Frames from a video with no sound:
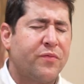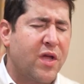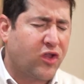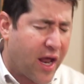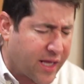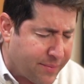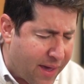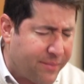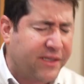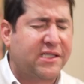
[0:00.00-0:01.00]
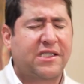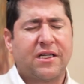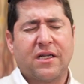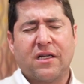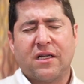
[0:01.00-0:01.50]
the 10 commandments,
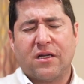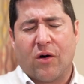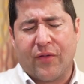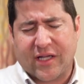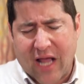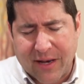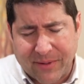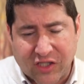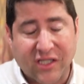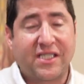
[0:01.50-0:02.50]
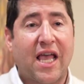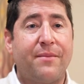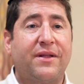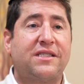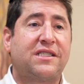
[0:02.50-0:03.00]
or the 10 mission
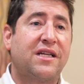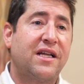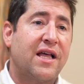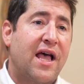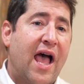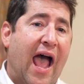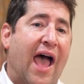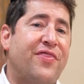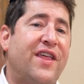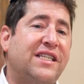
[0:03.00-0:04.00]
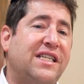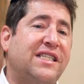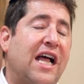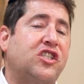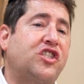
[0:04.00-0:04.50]
statements, and this is
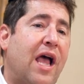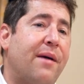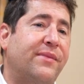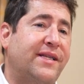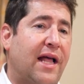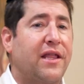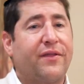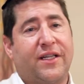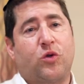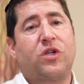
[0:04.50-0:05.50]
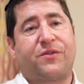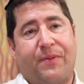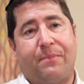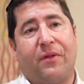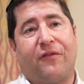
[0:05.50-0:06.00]
Hashem telling the Jewish
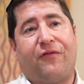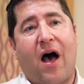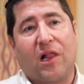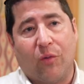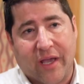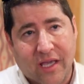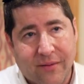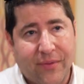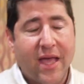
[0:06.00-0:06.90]
people the following.